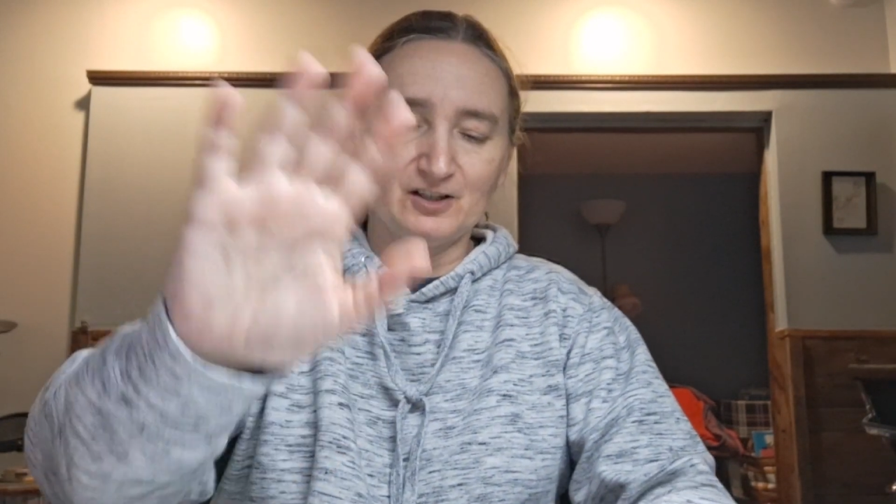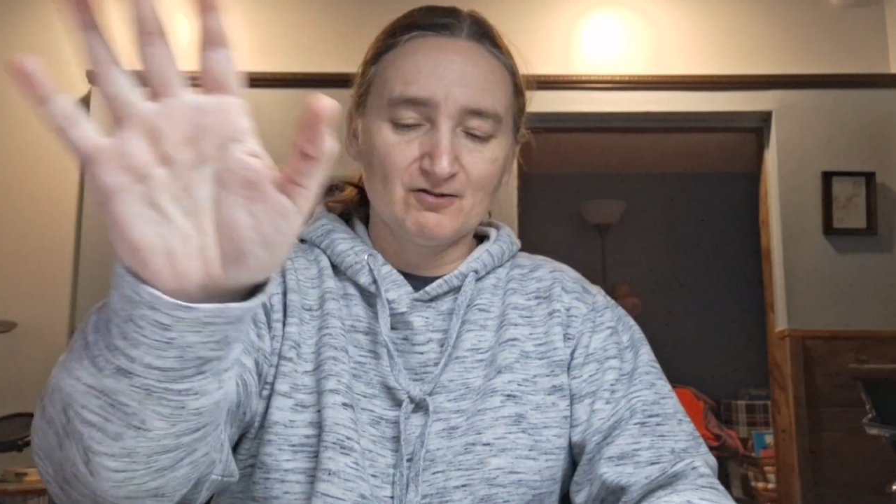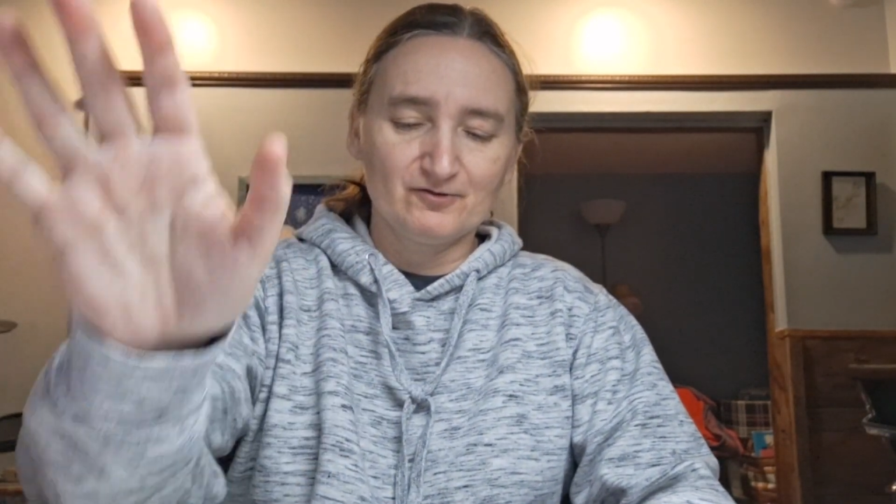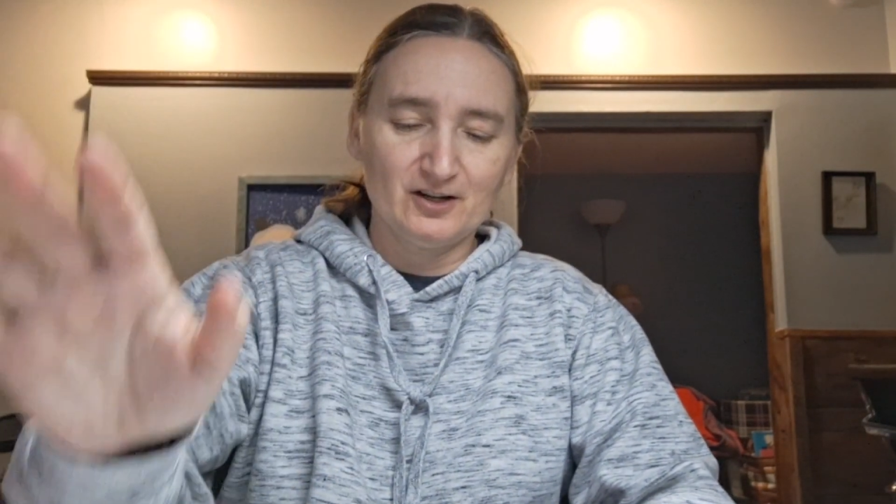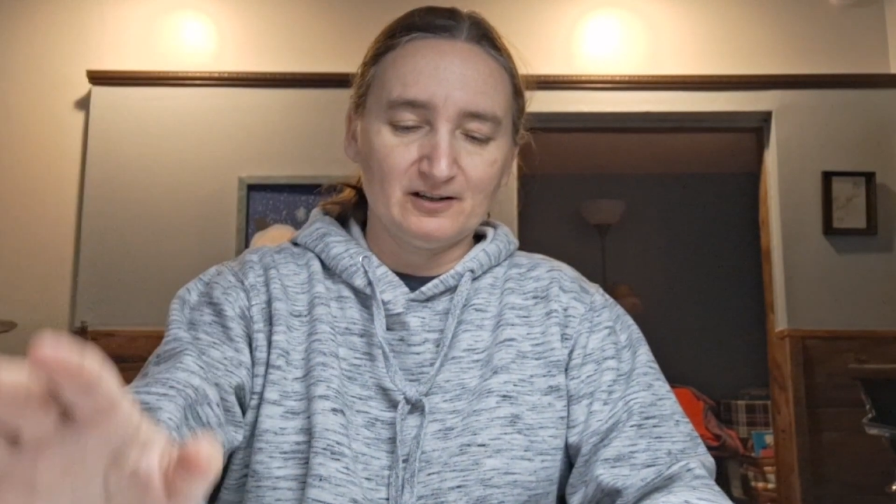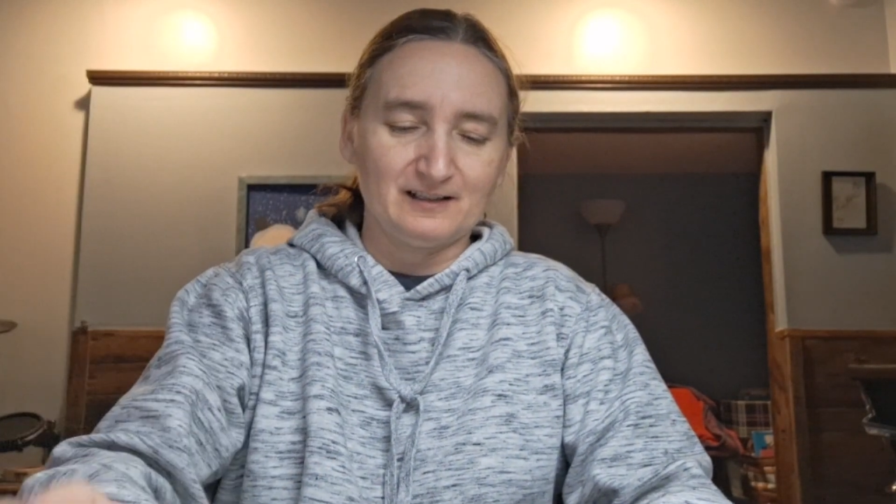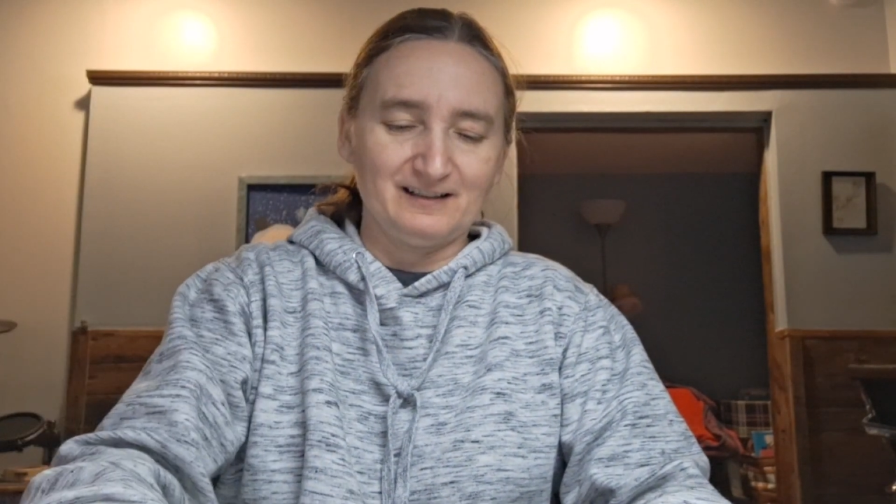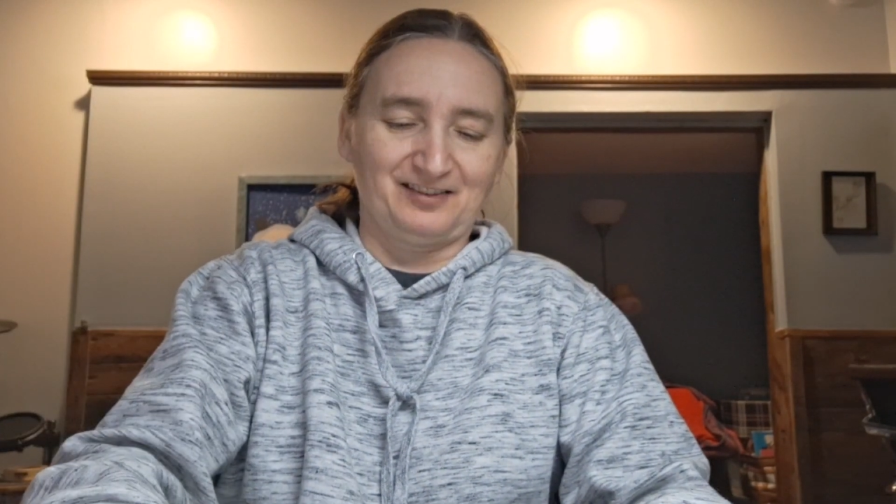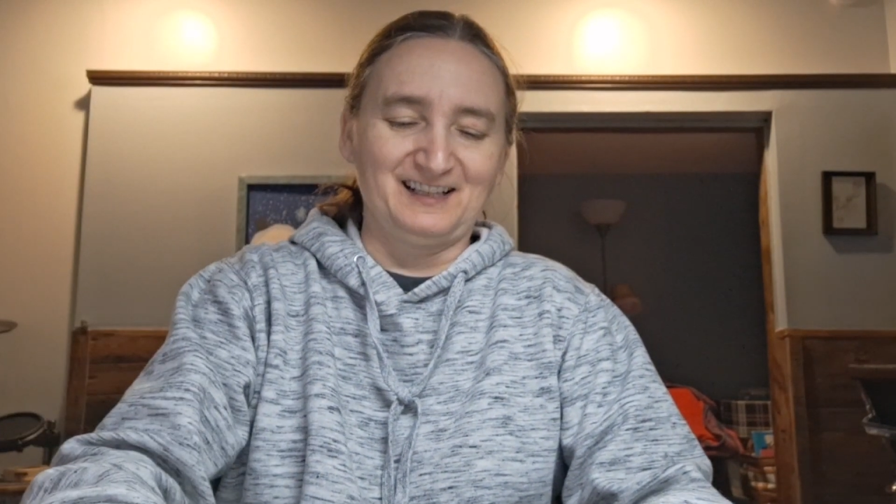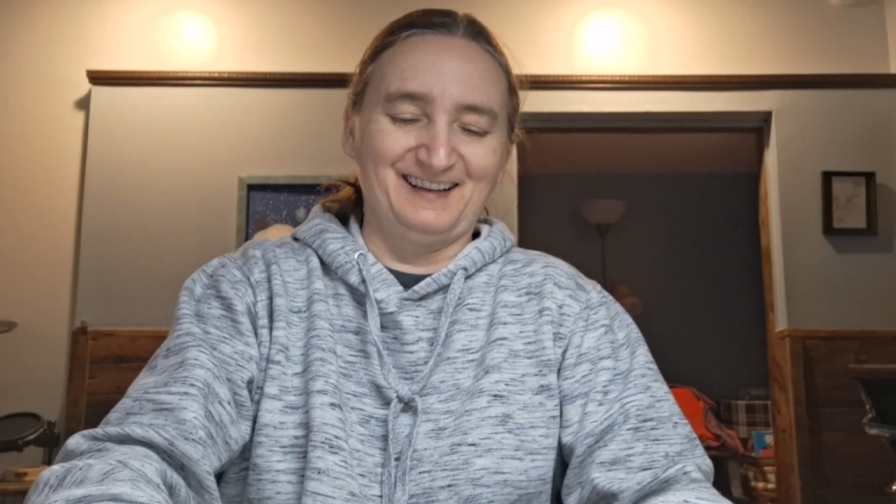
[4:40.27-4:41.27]
Don't do
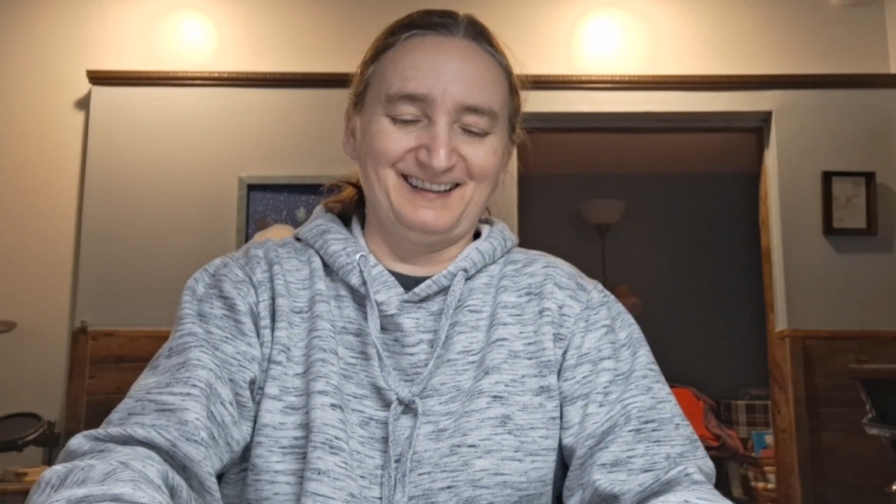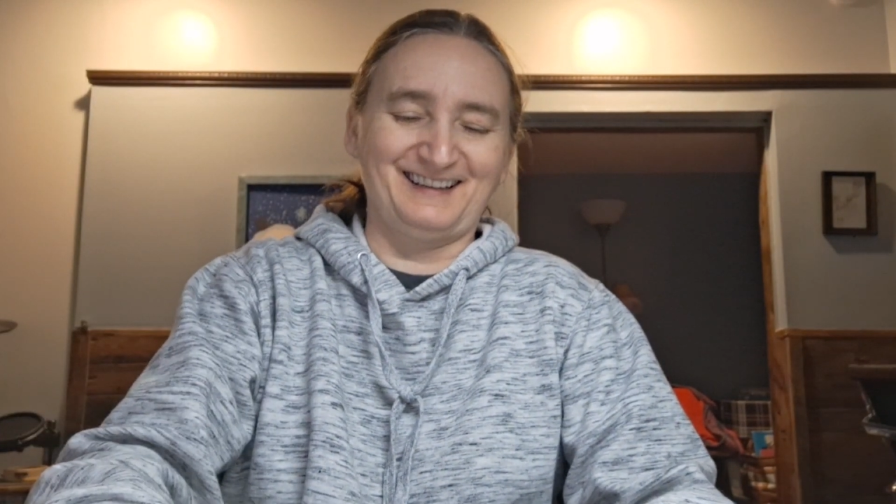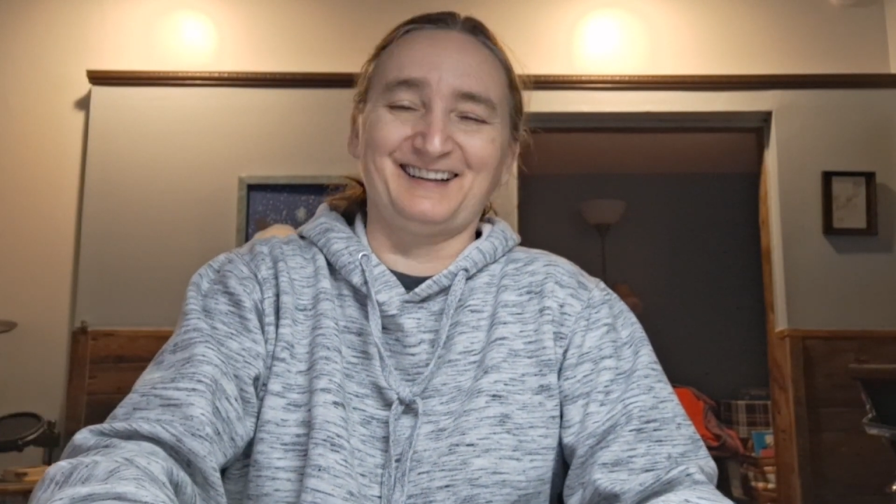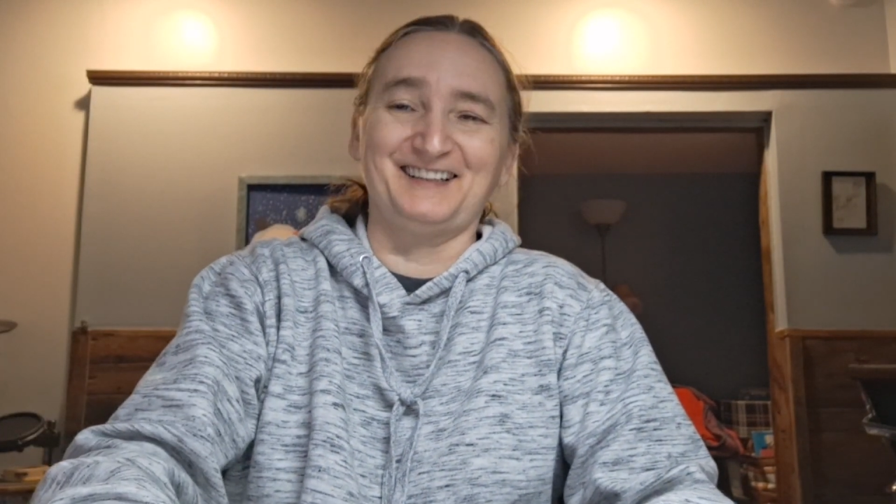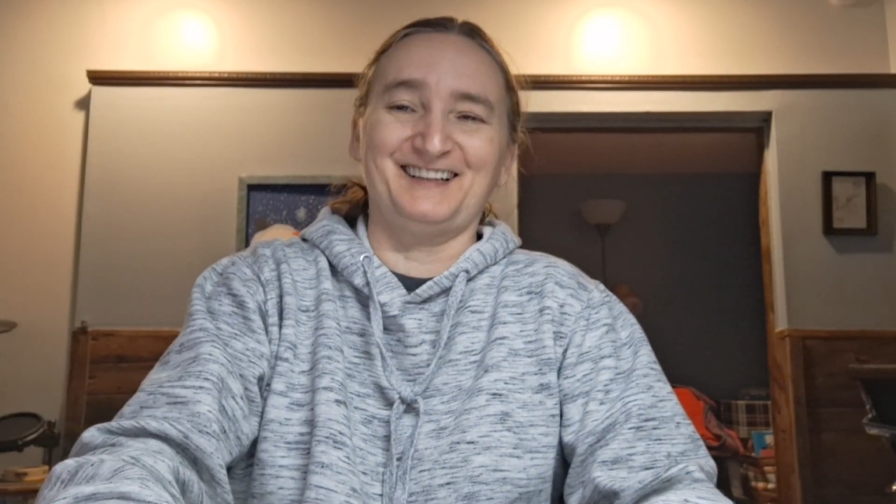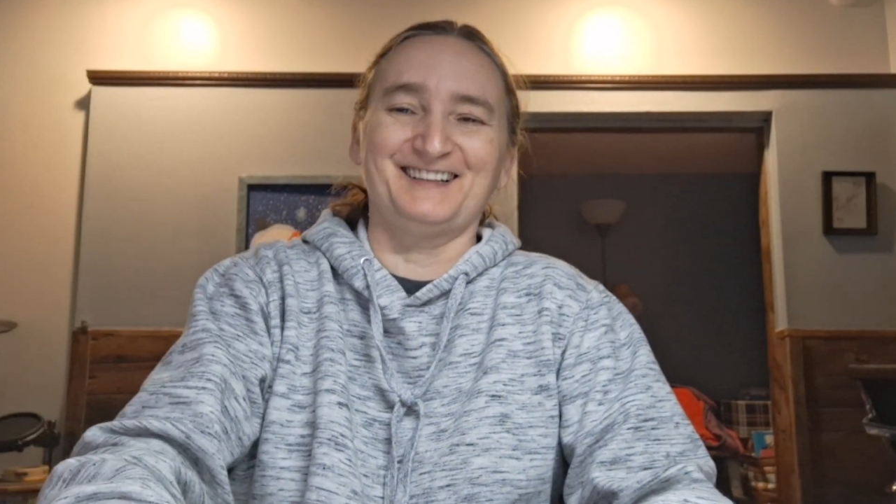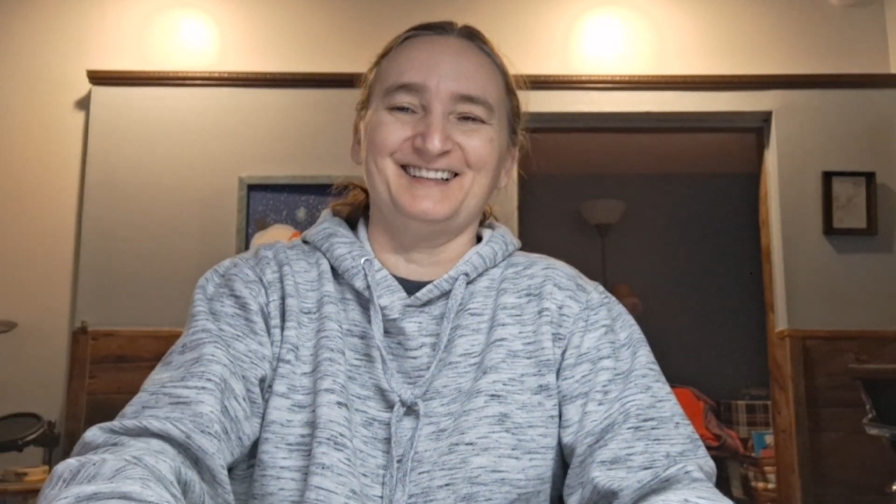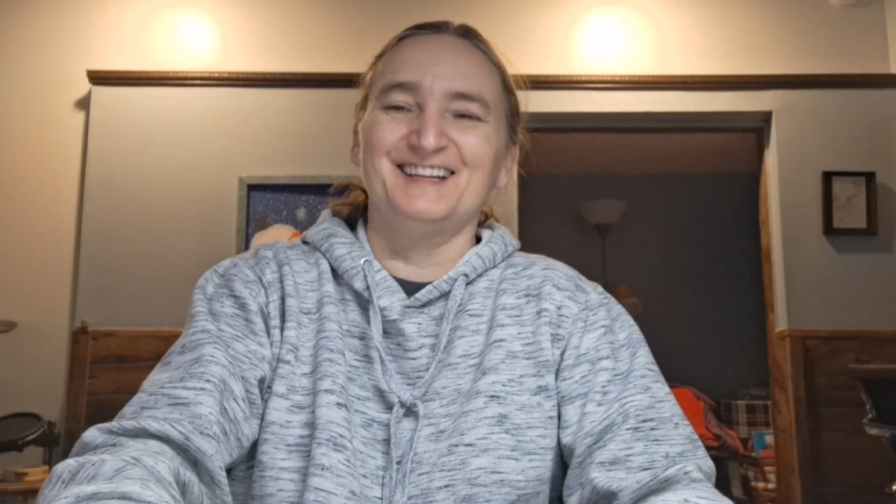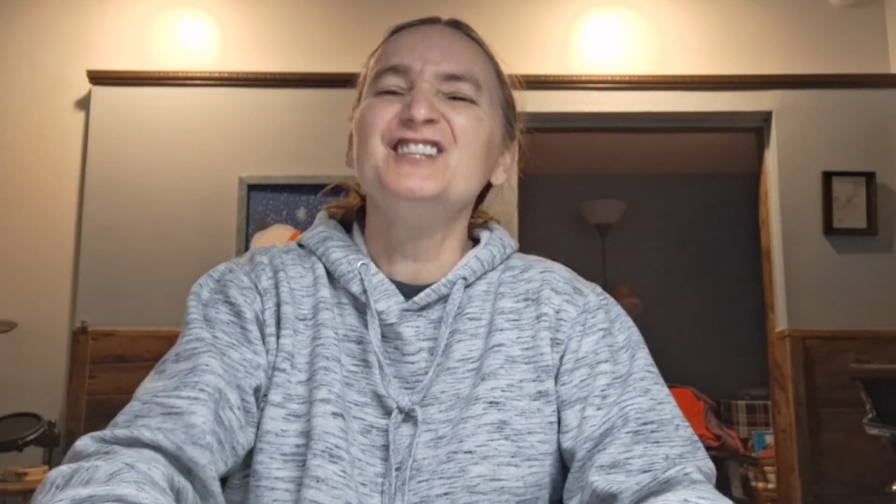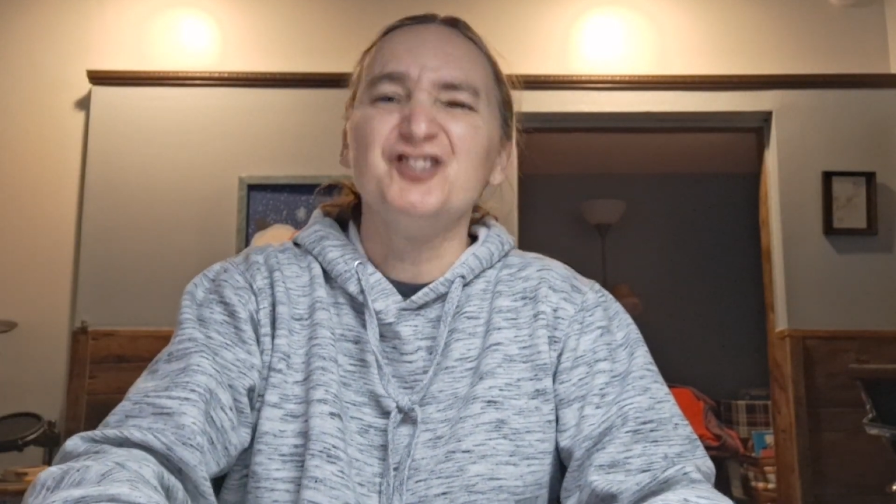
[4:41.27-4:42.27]
it.